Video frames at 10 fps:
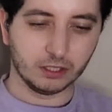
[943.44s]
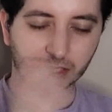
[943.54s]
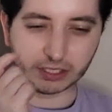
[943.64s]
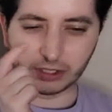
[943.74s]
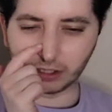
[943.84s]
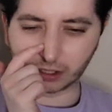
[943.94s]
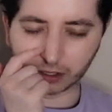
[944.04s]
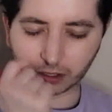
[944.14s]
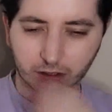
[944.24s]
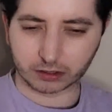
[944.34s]
Is he
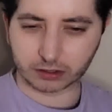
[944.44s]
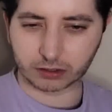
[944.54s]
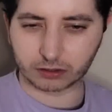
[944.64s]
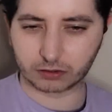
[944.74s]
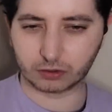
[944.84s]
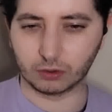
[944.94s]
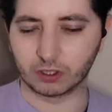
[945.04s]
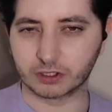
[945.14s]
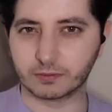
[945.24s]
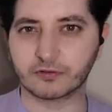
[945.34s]
gonna ask
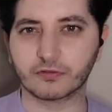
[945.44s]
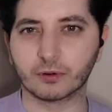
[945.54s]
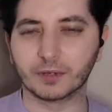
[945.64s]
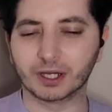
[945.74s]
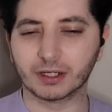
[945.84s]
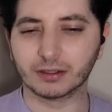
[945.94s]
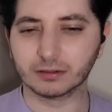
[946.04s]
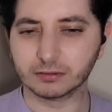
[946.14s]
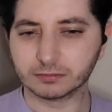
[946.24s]
Kua to perform again?